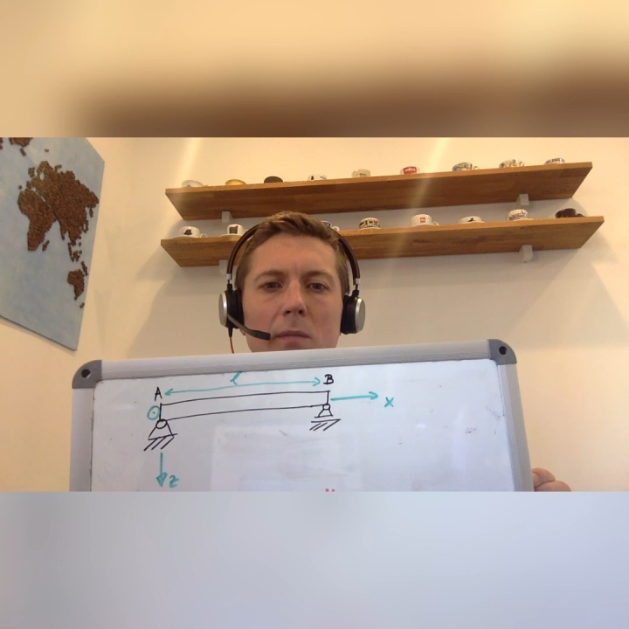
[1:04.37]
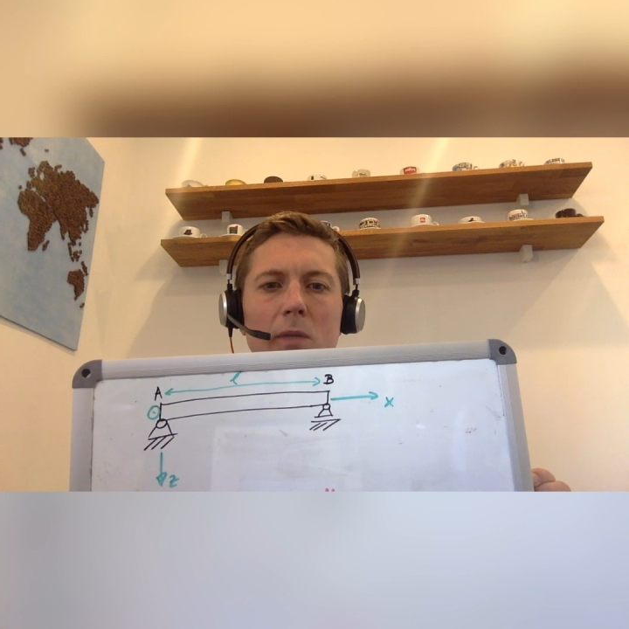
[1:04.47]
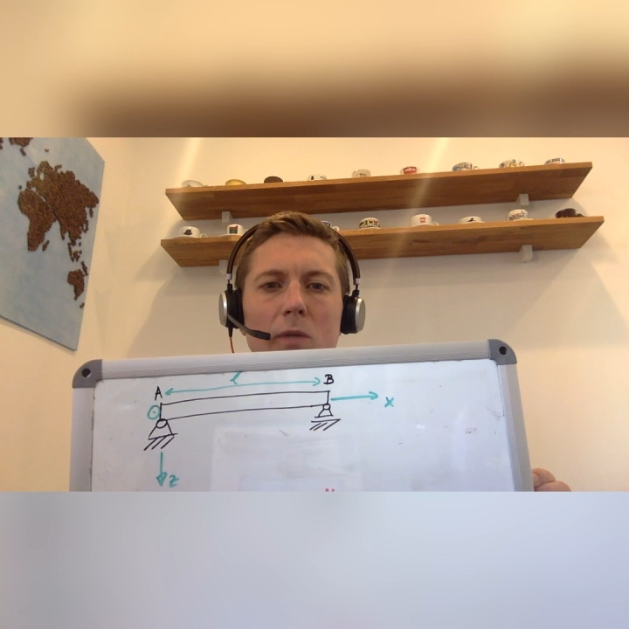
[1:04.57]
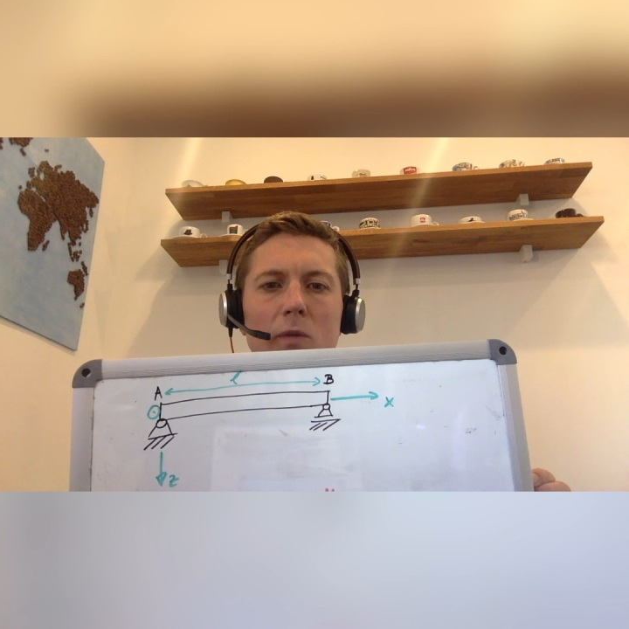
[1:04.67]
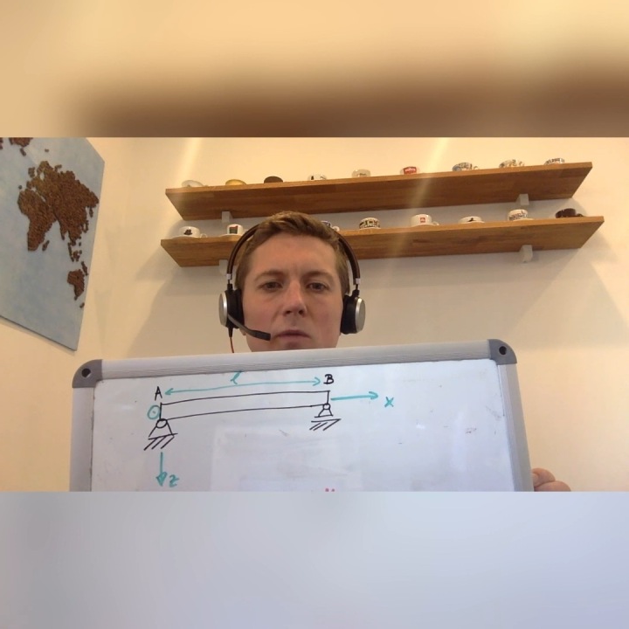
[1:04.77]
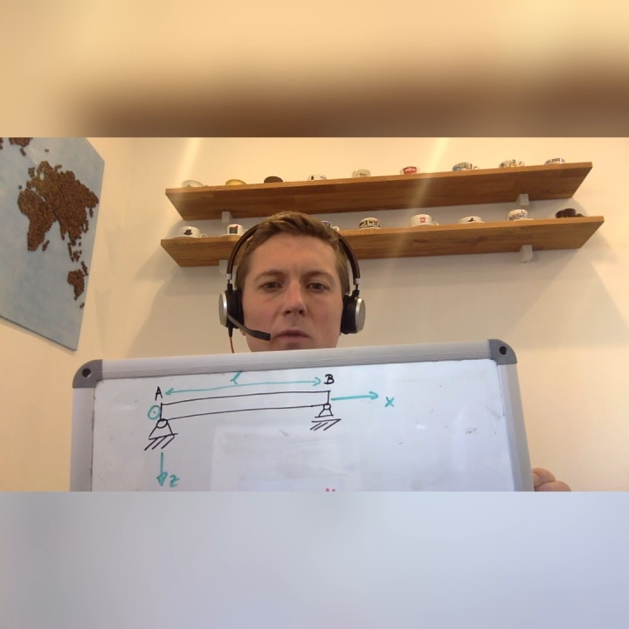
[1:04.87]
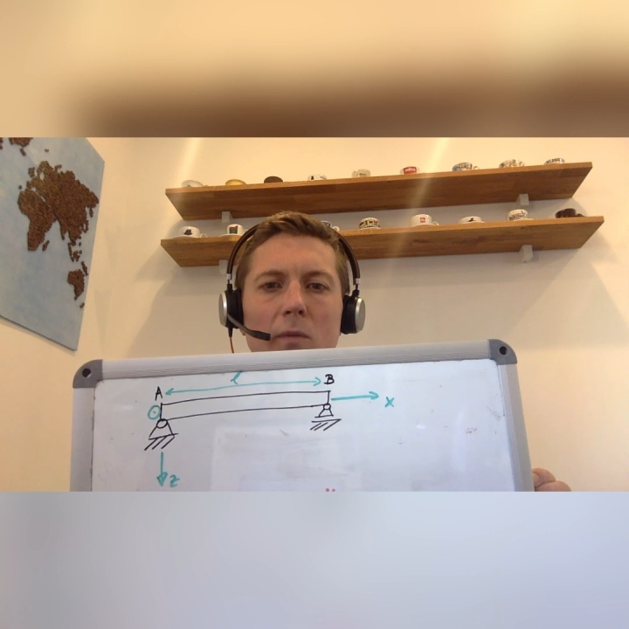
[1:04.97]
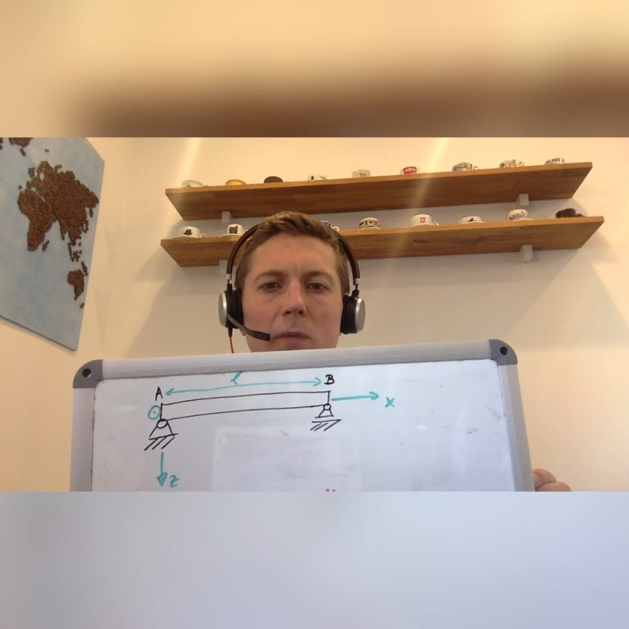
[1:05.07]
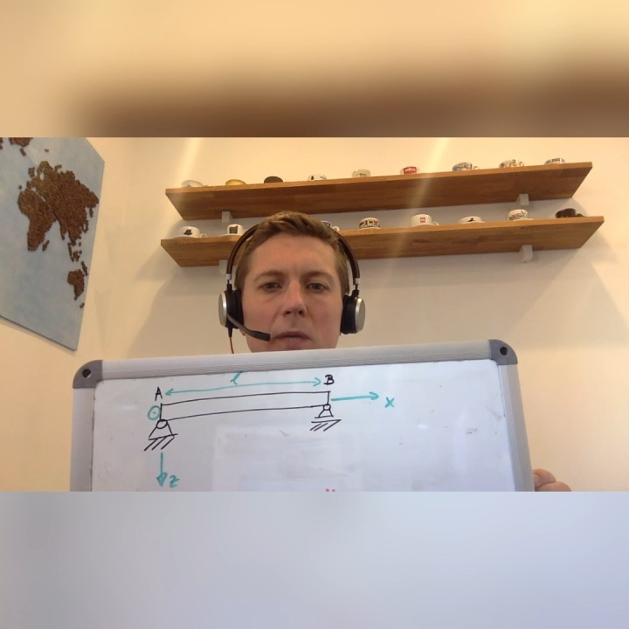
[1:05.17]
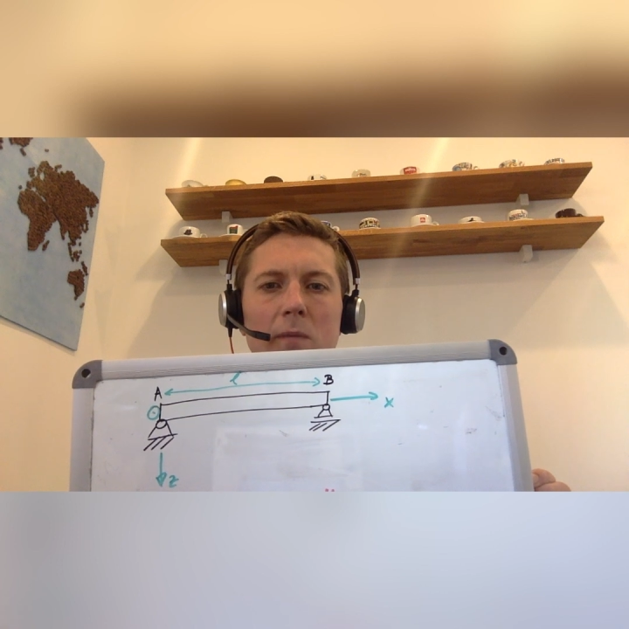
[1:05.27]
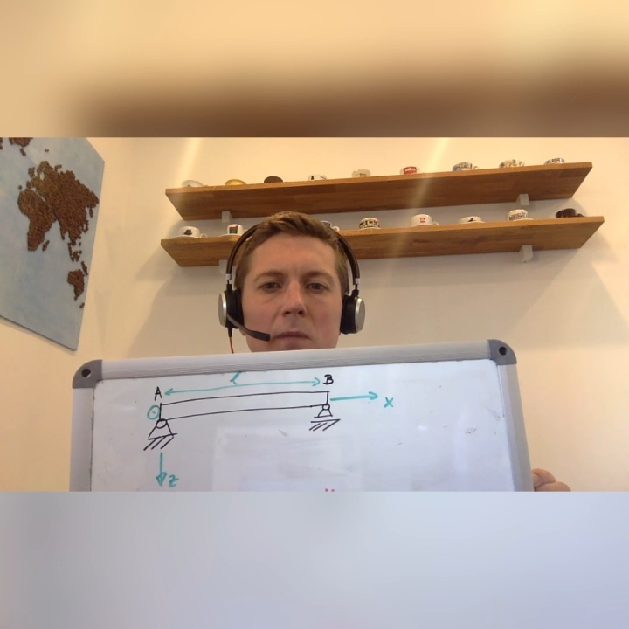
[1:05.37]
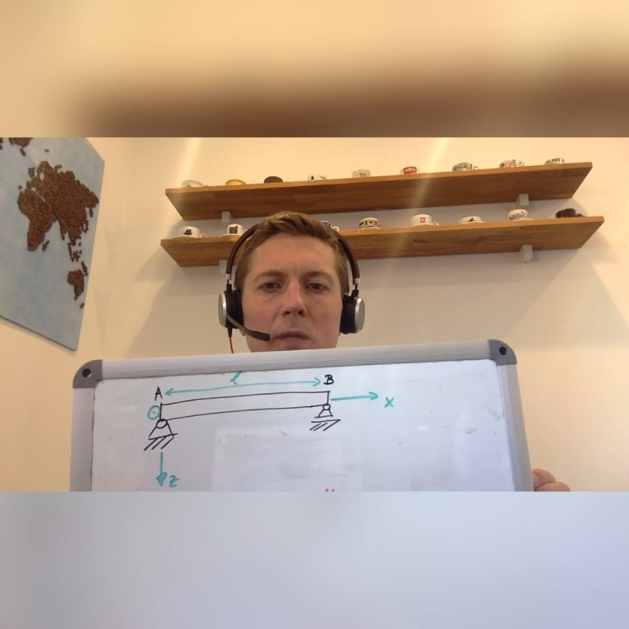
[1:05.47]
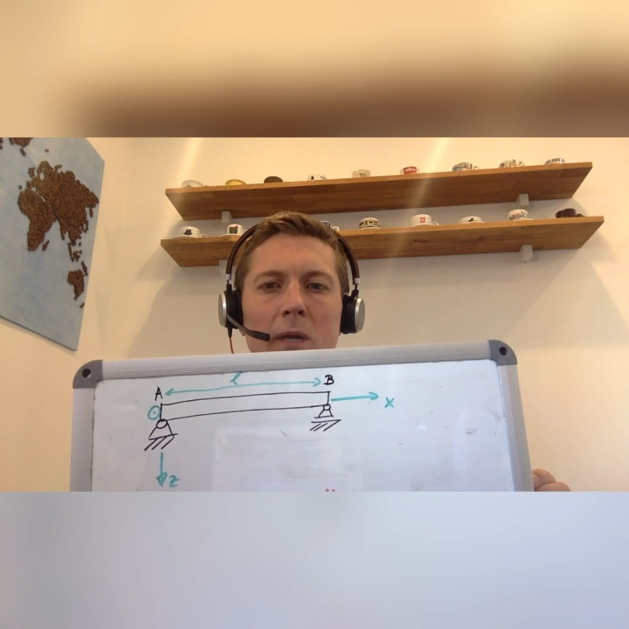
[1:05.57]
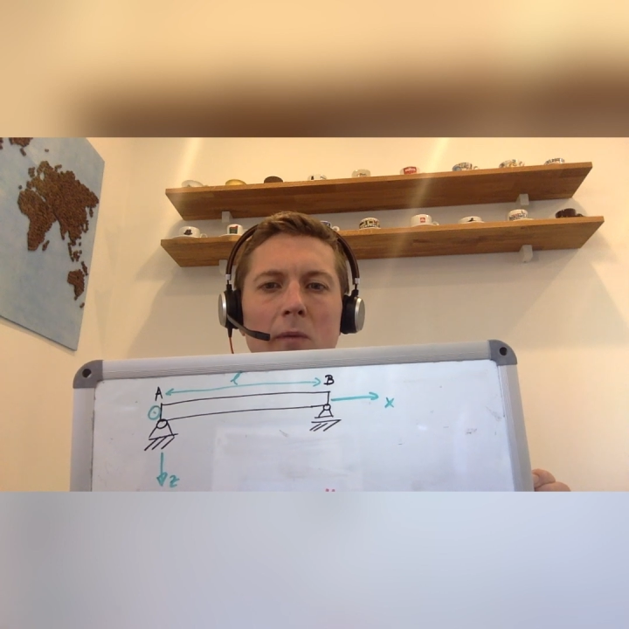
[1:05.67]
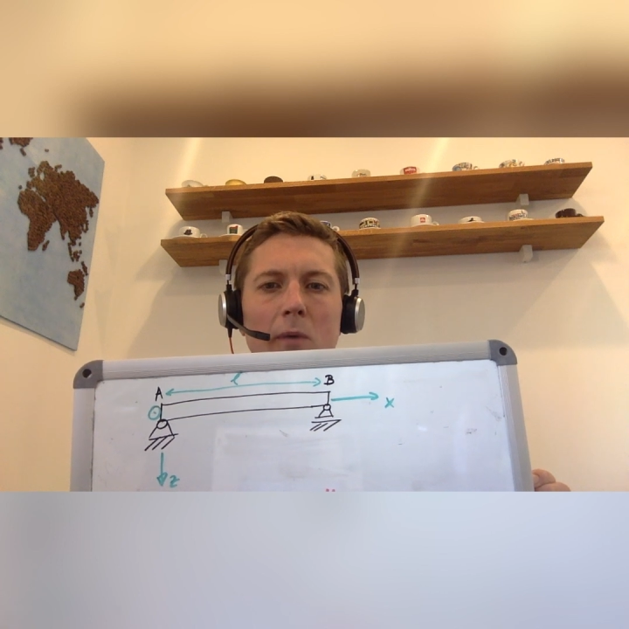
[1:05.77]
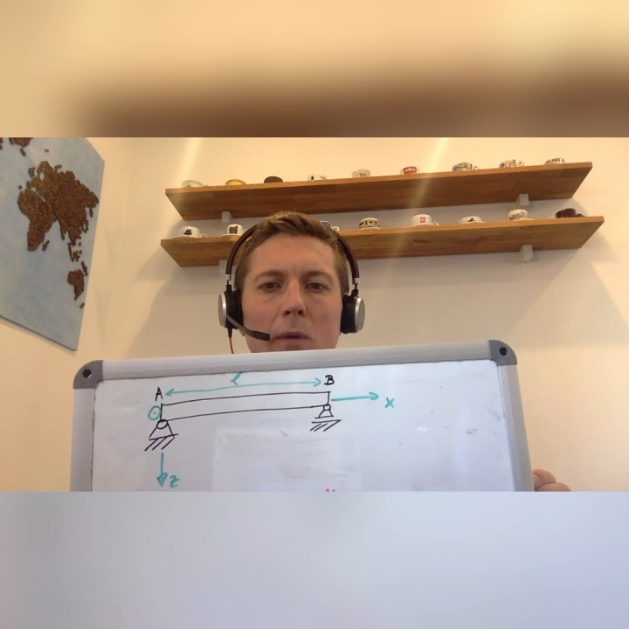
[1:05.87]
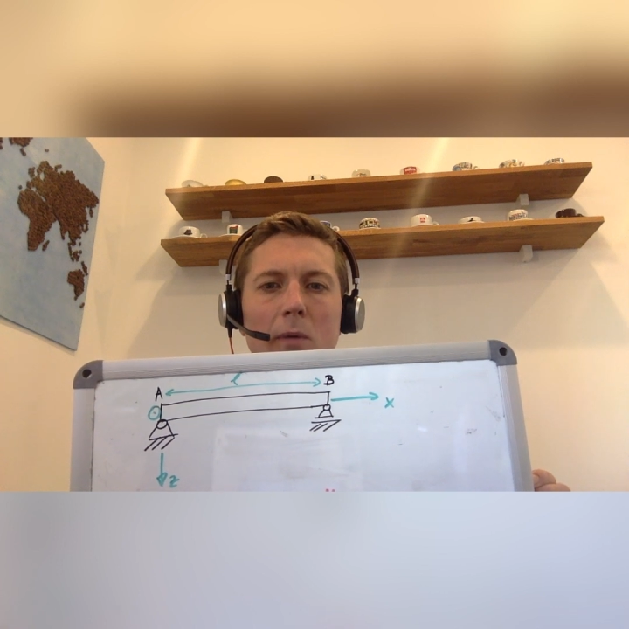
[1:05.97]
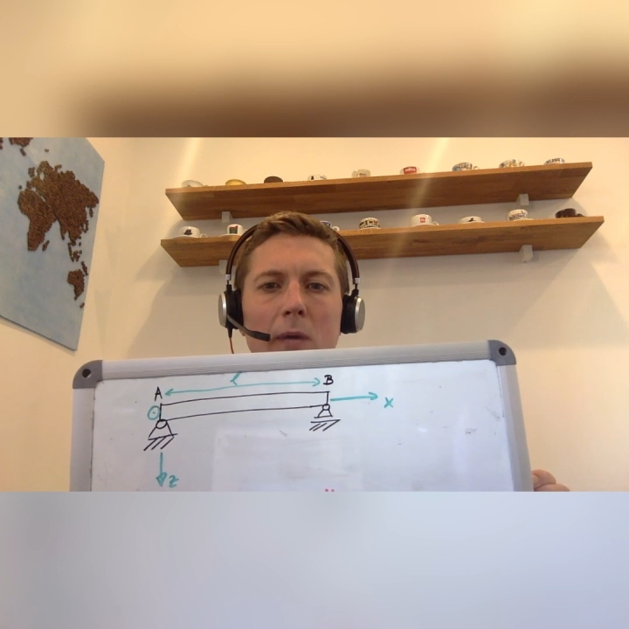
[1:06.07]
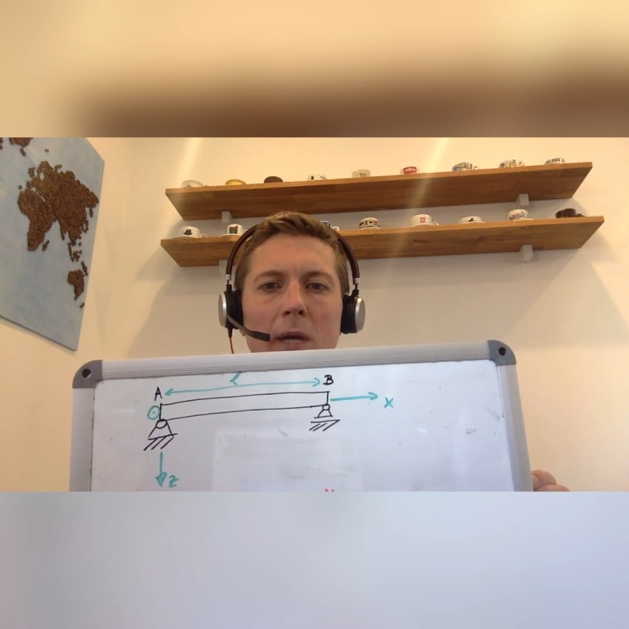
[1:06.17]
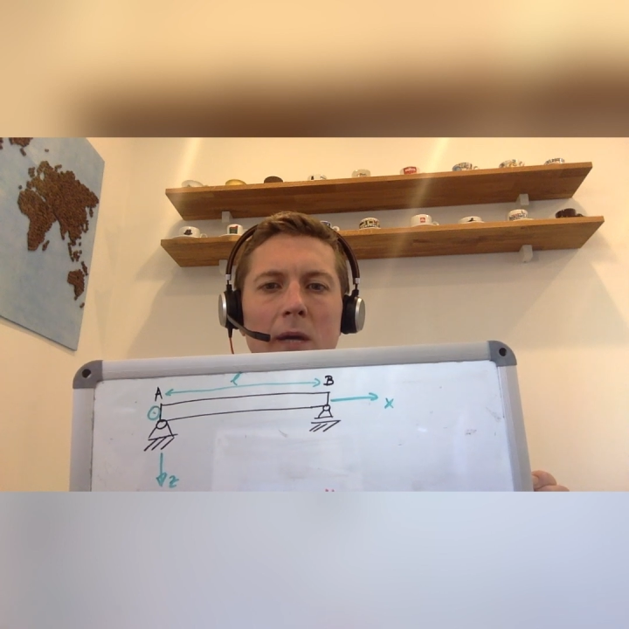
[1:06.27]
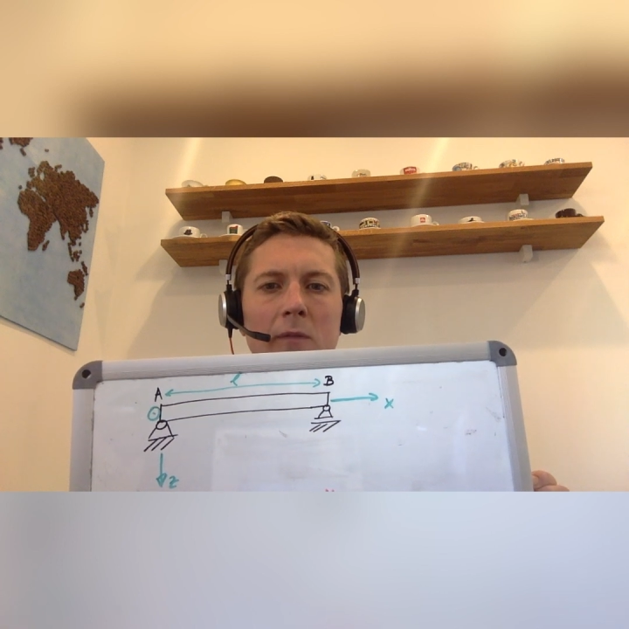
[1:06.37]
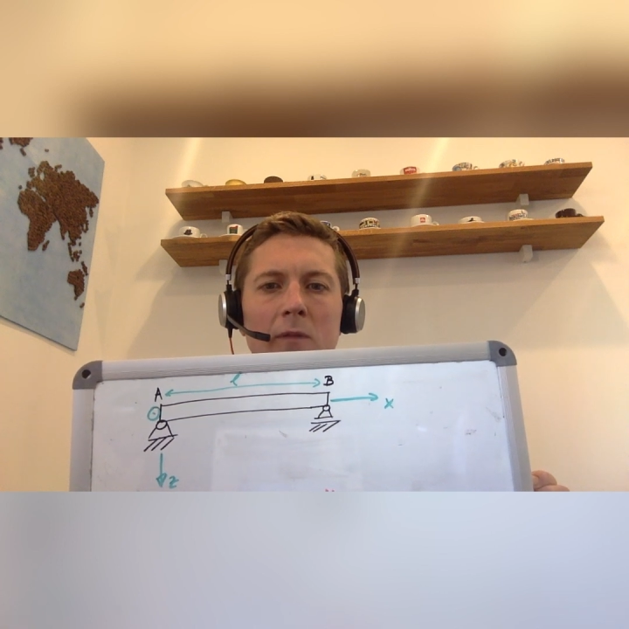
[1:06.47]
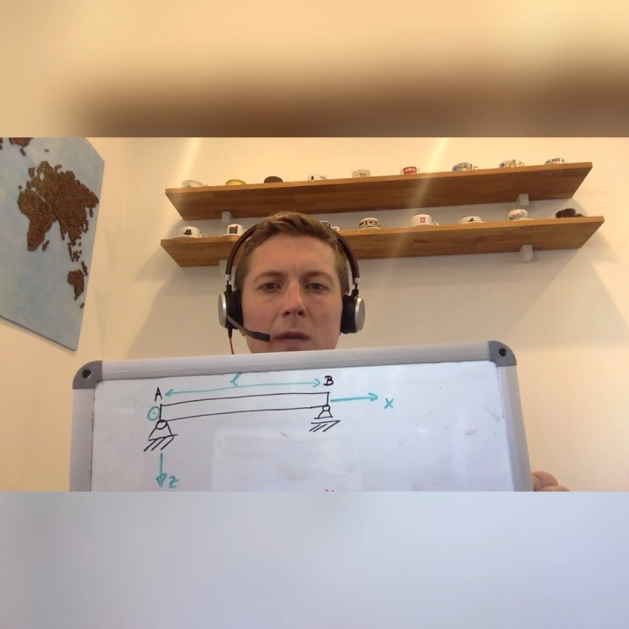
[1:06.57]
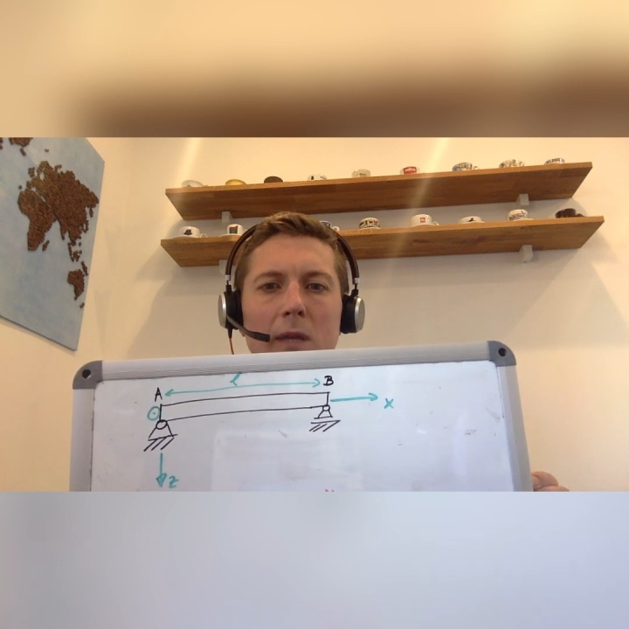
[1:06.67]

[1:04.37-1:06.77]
used for beams where we have